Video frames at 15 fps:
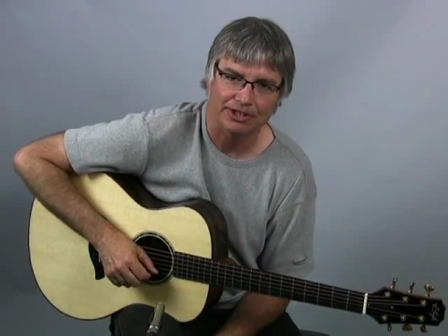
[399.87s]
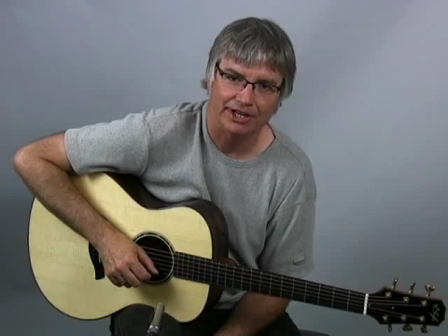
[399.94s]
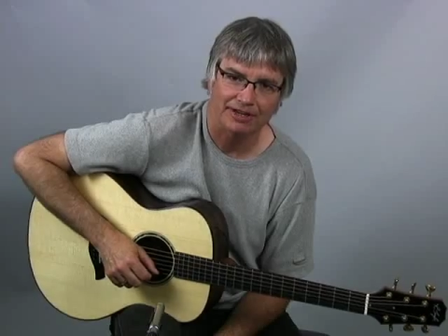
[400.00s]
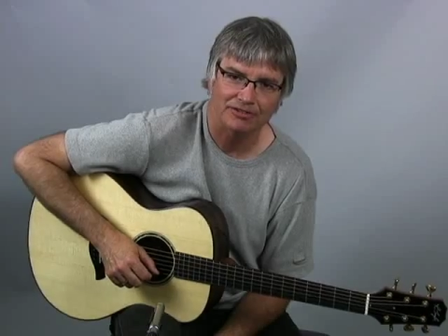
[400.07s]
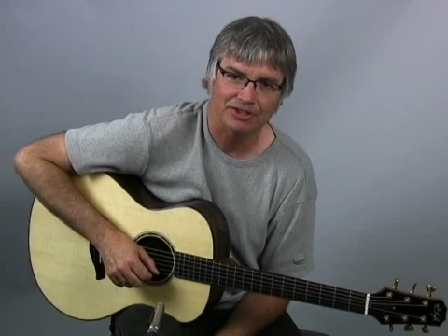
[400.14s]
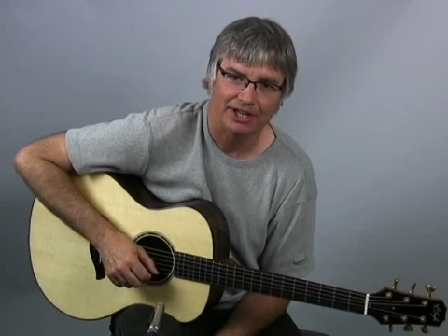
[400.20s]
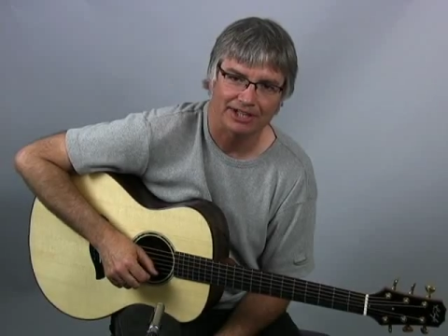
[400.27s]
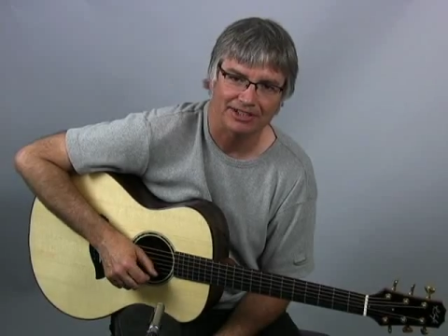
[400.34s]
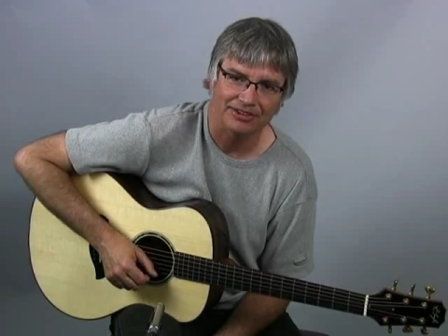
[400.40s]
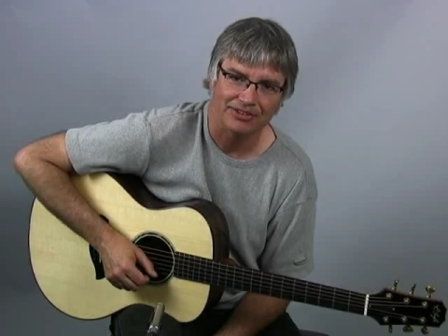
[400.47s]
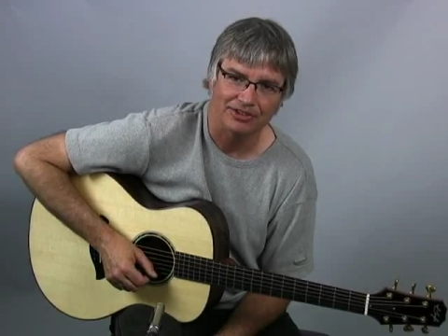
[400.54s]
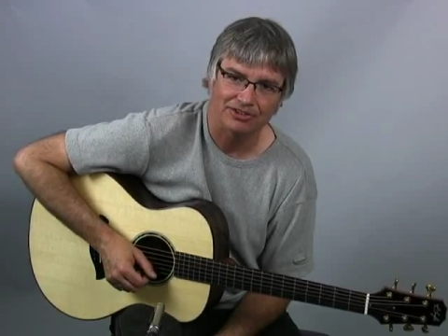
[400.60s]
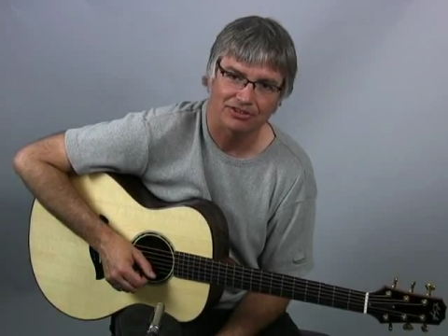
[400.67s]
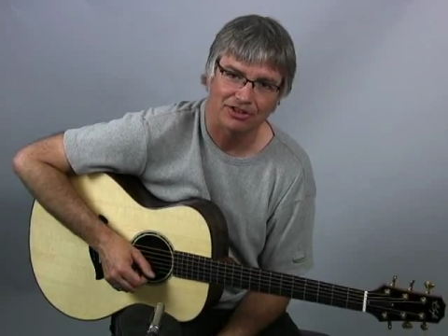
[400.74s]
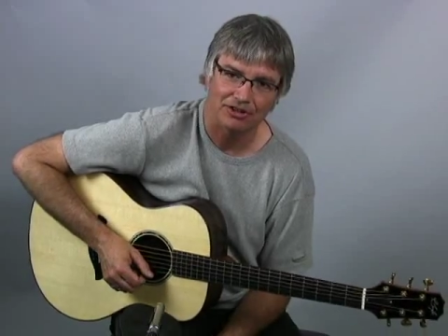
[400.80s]
that I've titled
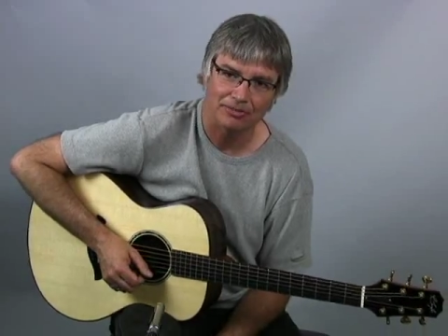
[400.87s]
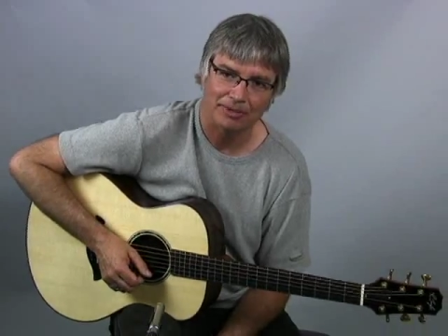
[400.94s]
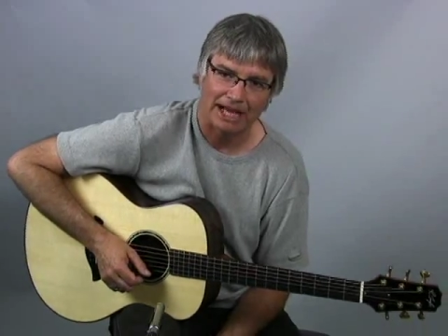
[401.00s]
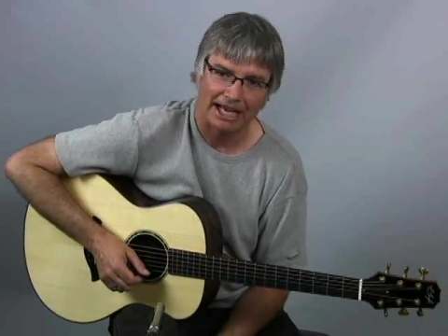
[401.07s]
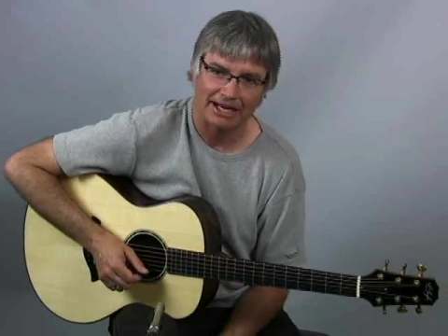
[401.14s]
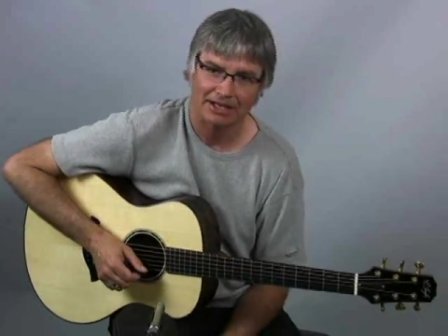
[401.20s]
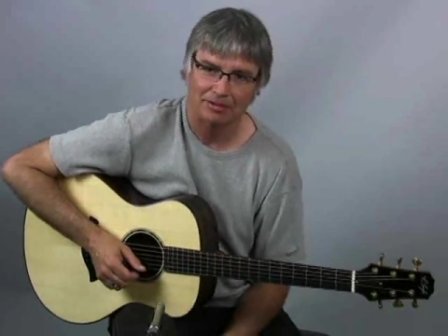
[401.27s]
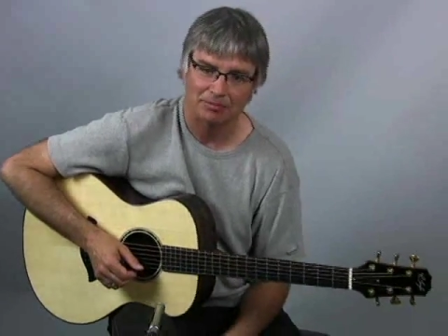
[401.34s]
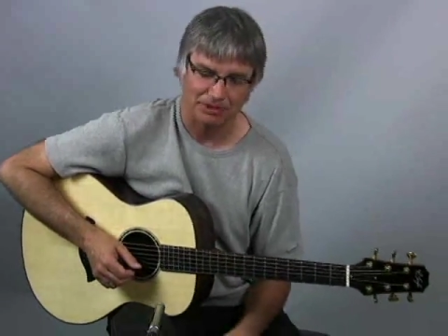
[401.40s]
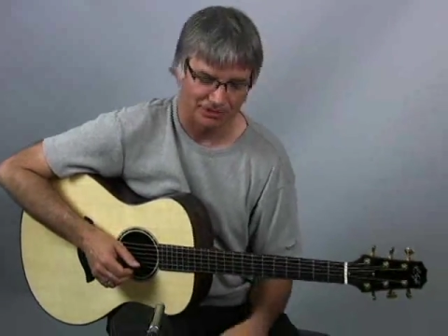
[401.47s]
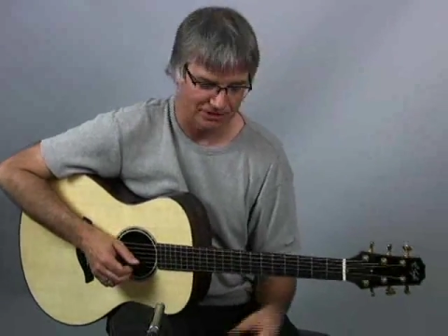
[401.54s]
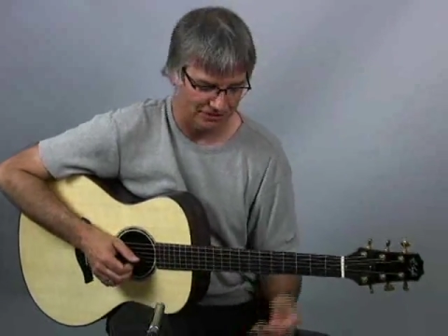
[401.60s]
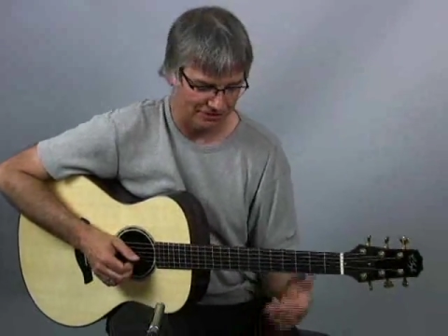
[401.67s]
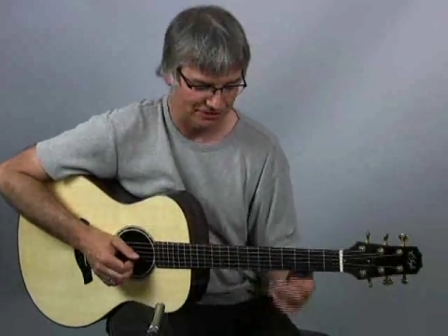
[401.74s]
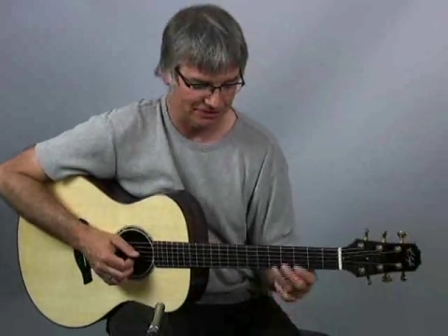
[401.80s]
the Chromatic
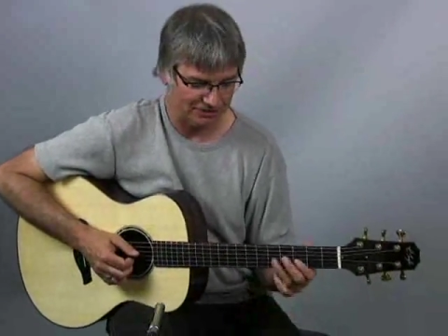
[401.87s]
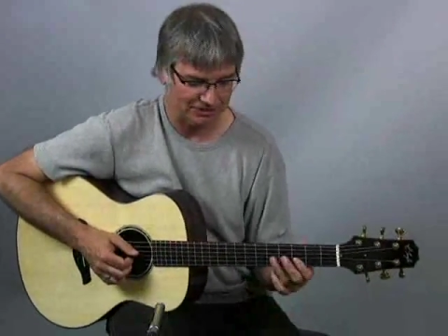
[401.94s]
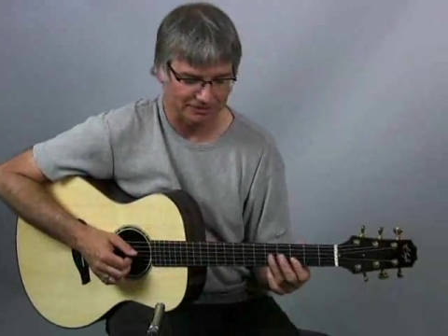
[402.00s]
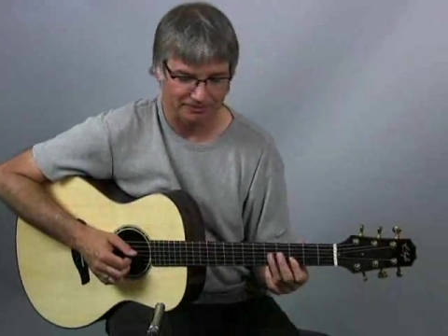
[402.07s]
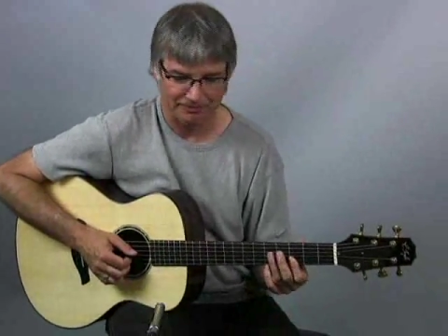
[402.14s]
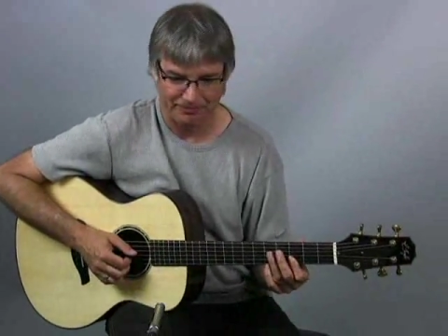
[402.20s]
Blues.